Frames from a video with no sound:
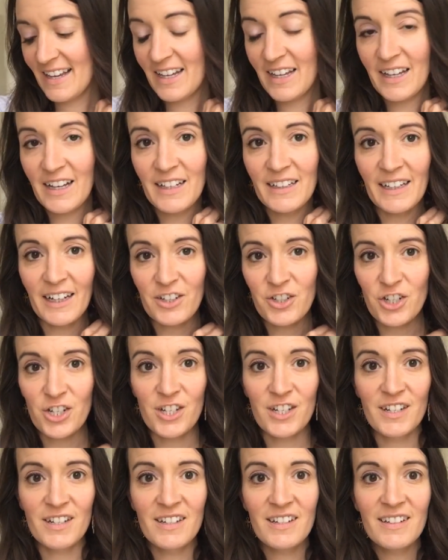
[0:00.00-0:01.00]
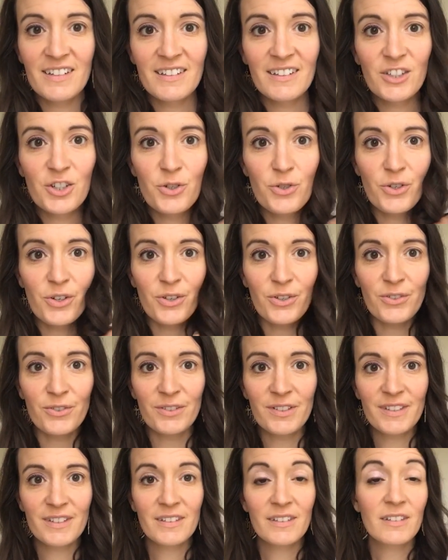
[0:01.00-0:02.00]
Collection.
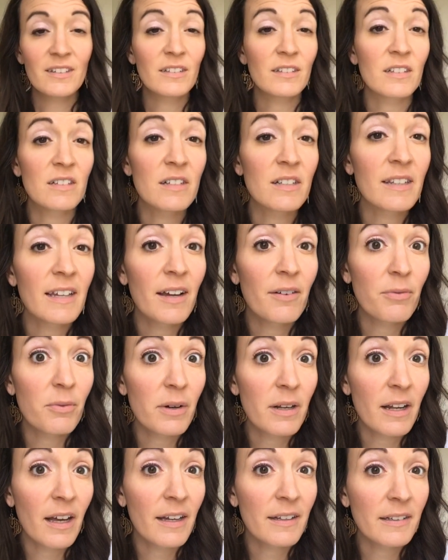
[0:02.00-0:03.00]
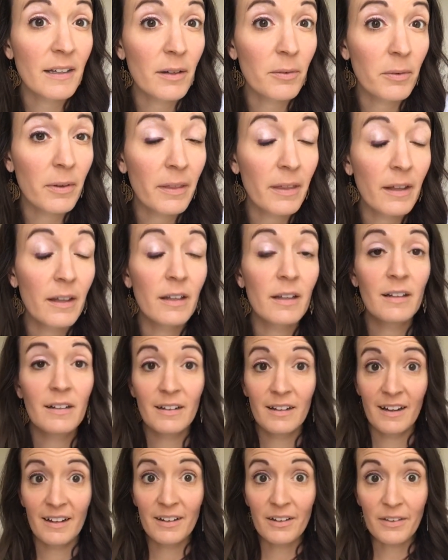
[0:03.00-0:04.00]
Kudos. You'll notice I have one eye done with it.
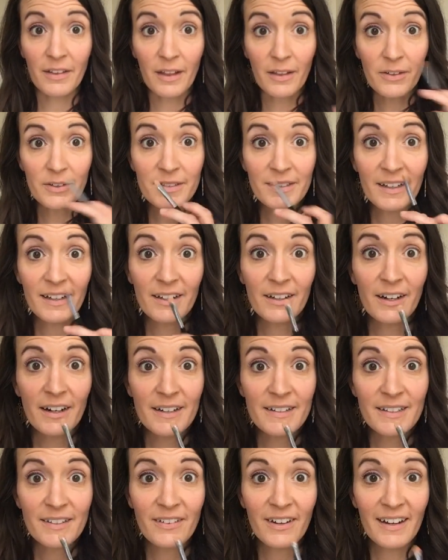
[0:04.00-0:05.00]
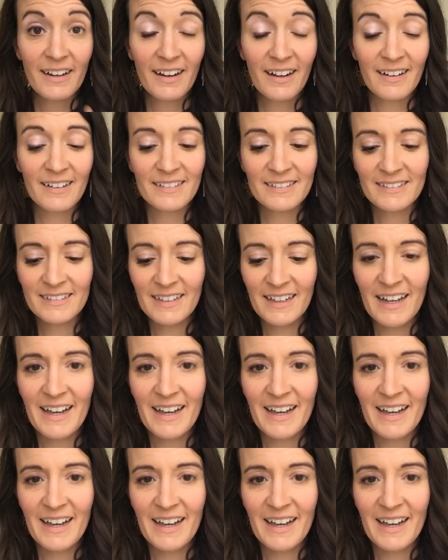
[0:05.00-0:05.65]
I know that looks kind of crazy right now.